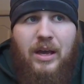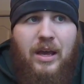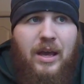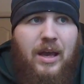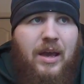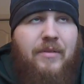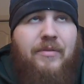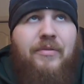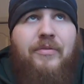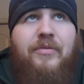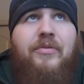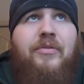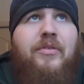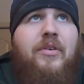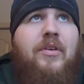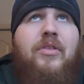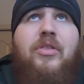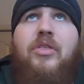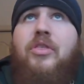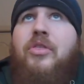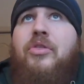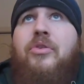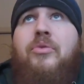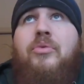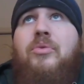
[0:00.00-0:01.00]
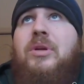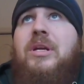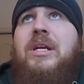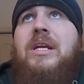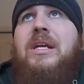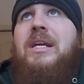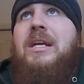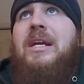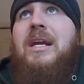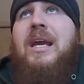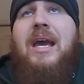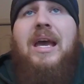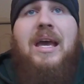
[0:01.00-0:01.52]

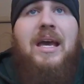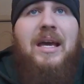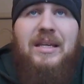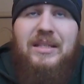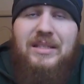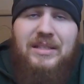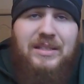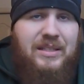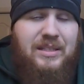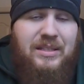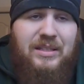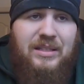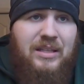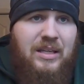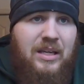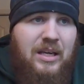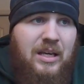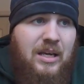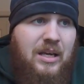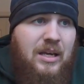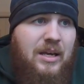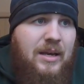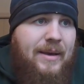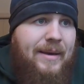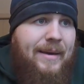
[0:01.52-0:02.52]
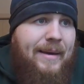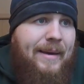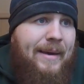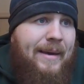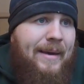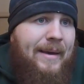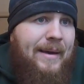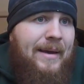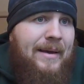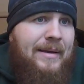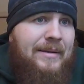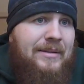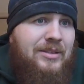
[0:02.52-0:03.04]
F3S.
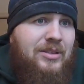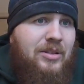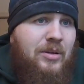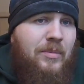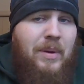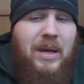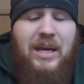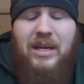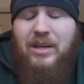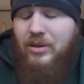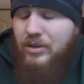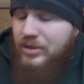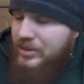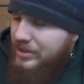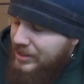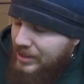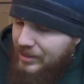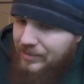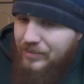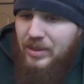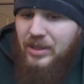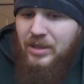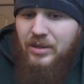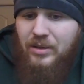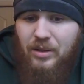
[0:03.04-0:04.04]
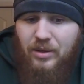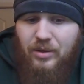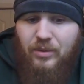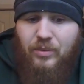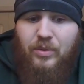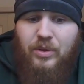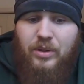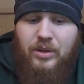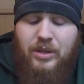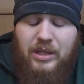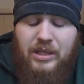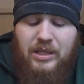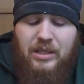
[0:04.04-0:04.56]
And so Banggood sent me another
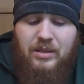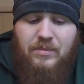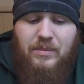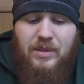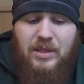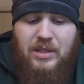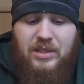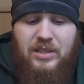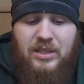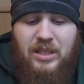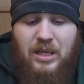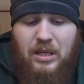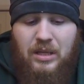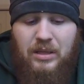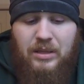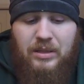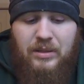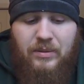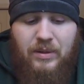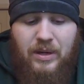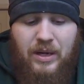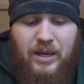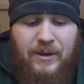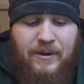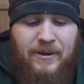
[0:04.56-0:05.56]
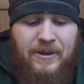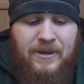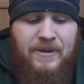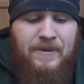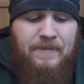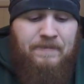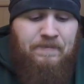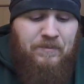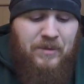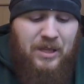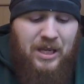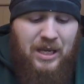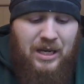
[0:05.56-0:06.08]
one. They did me a solid, right?
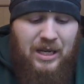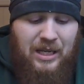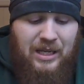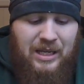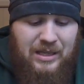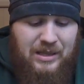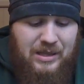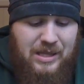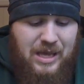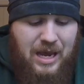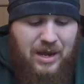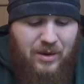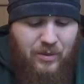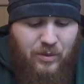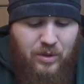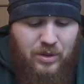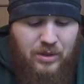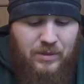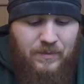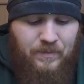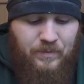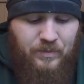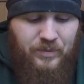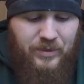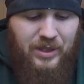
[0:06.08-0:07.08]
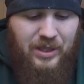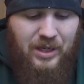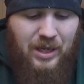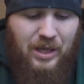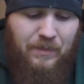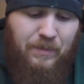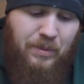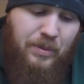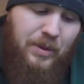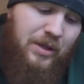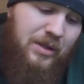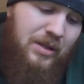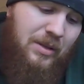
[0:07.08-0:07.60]
And I get that one, and I
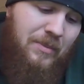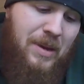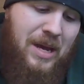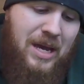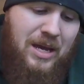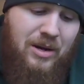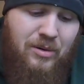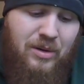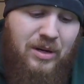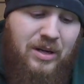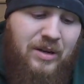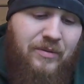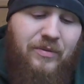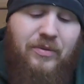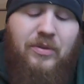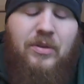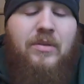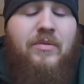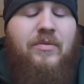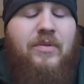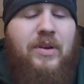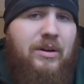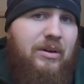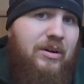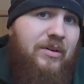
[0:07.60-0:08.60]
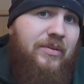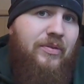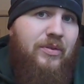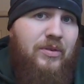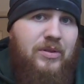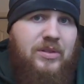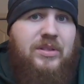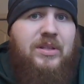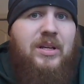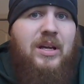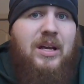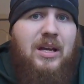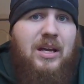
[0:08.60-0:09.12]
plug the battery in for the very
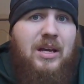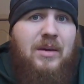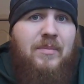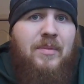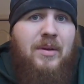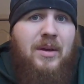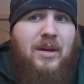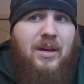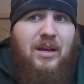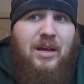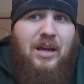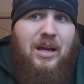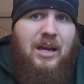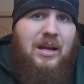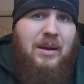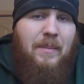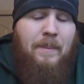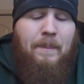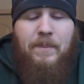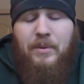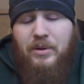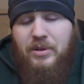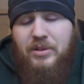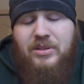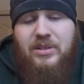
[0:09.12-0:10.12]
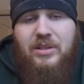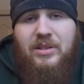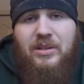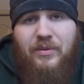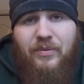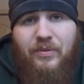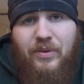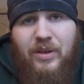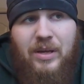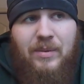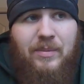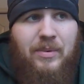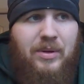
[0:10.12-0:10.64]
first time, and it bursts into
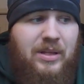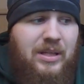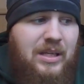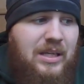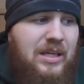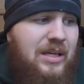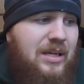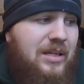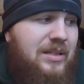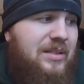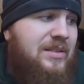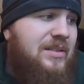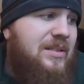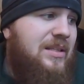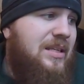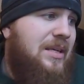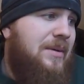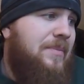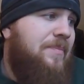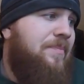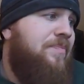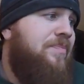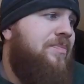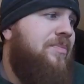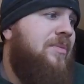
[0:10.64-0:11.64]
flame on the ESC.